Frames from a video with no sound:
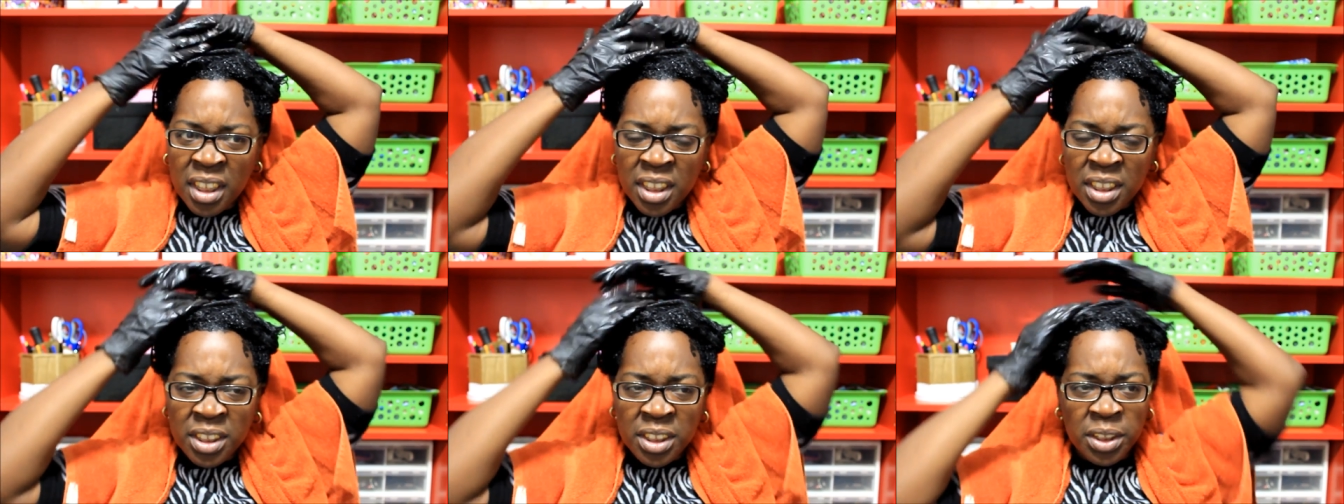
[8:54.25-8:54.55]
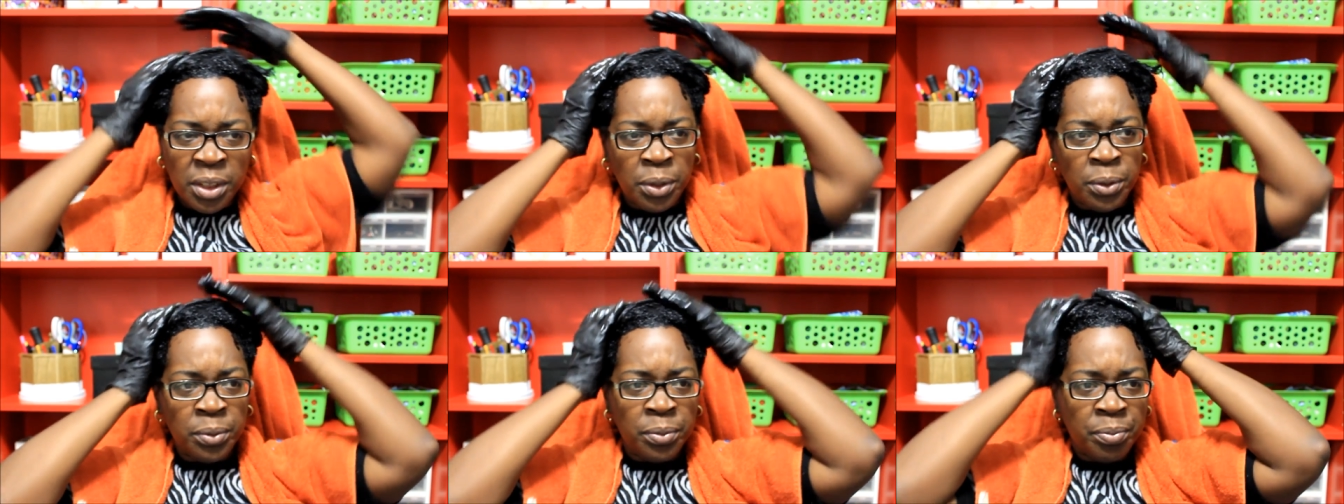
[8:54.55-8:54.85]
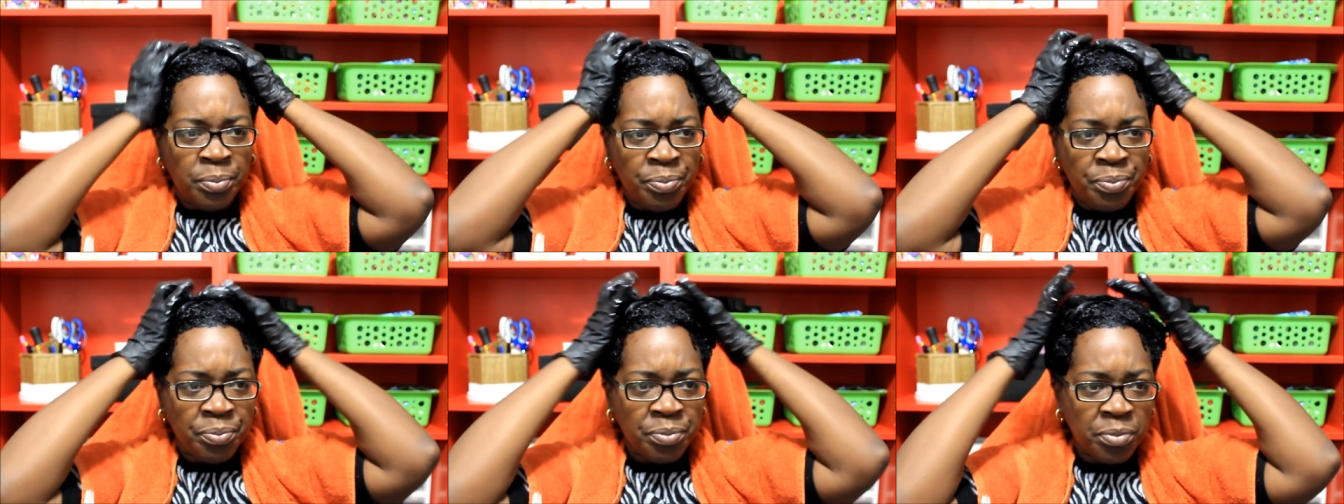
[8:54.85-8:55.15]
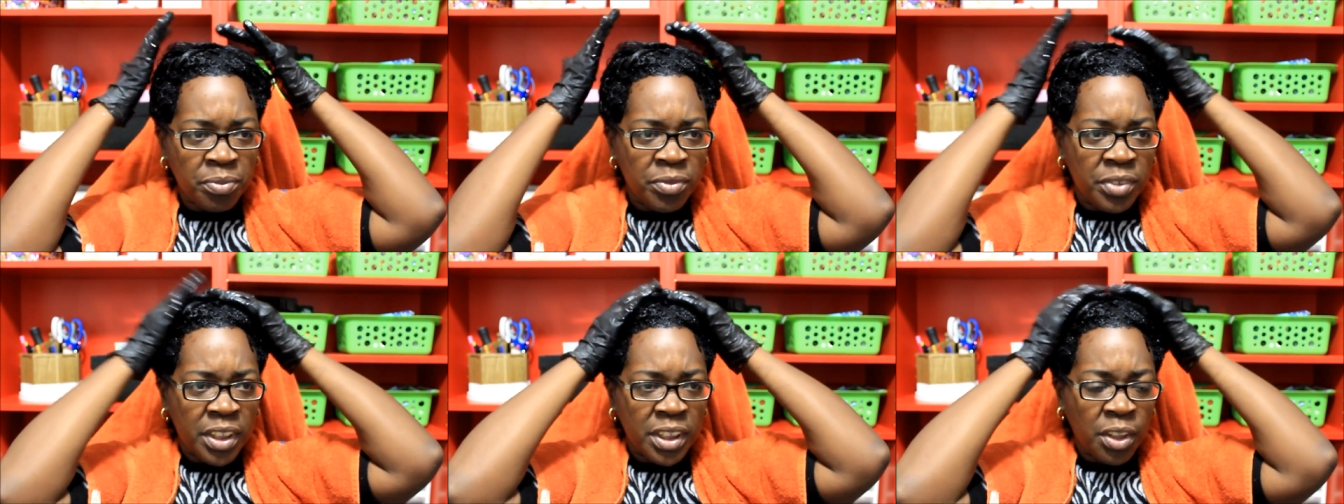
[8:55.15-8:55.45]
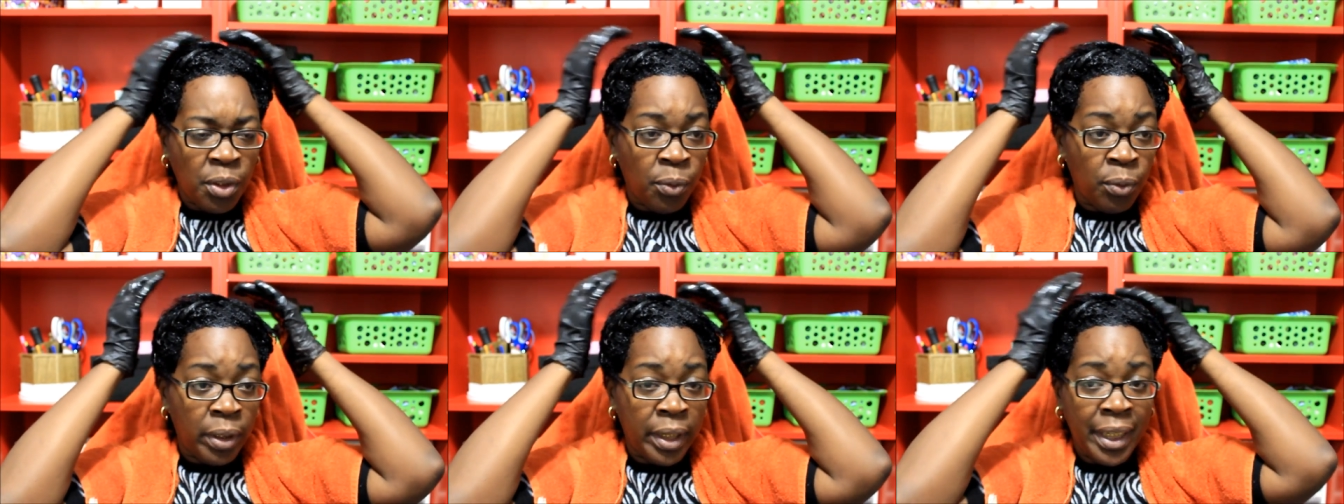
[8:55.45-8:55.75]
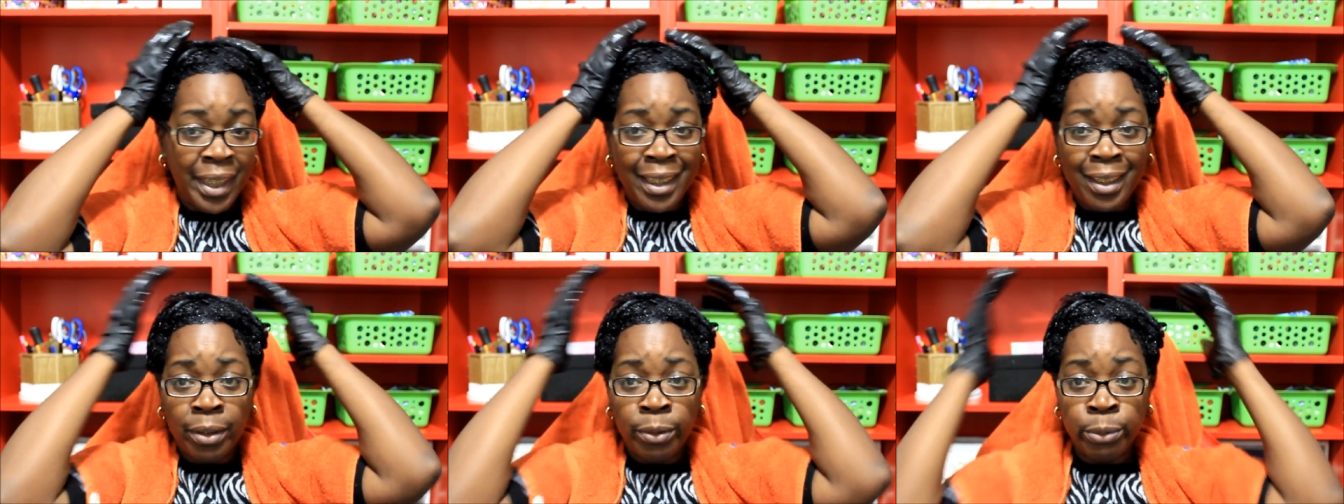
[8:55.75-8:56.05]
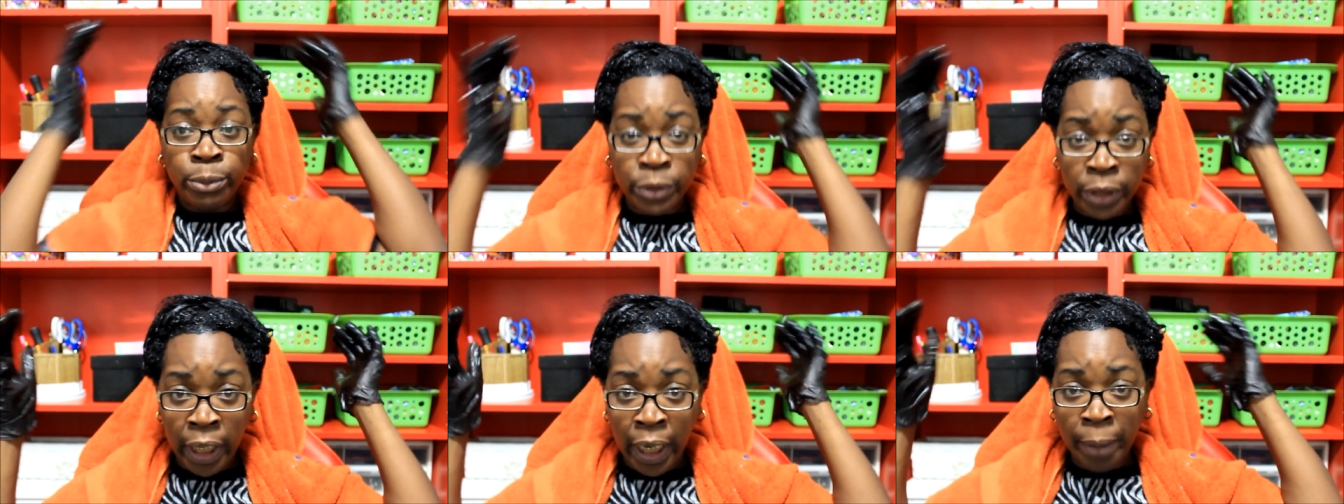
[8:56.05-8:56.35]
So I'm just gonna lay that
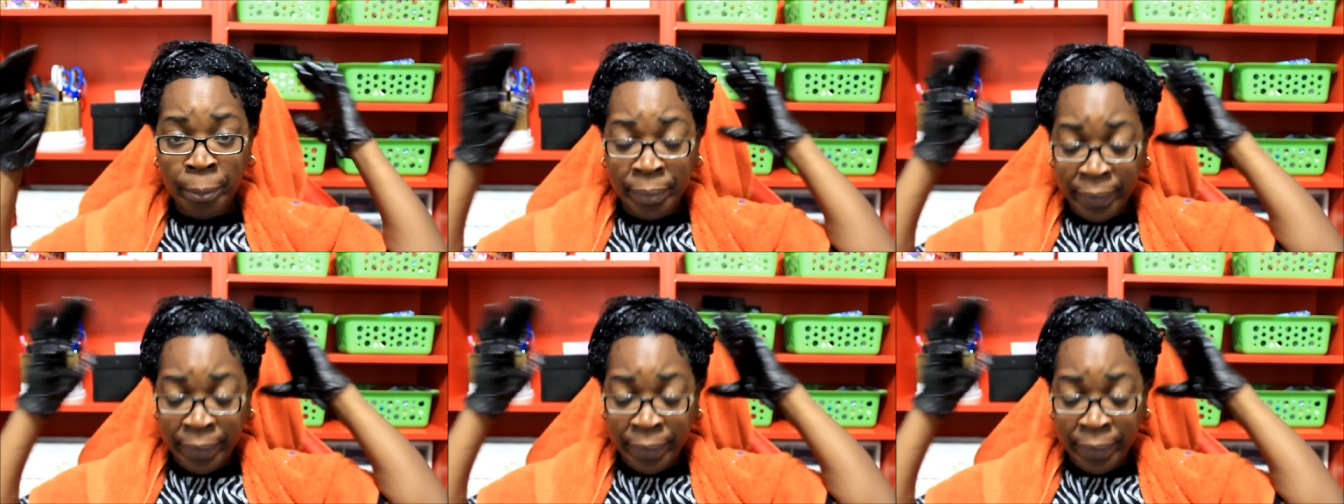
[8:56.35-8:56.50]
on top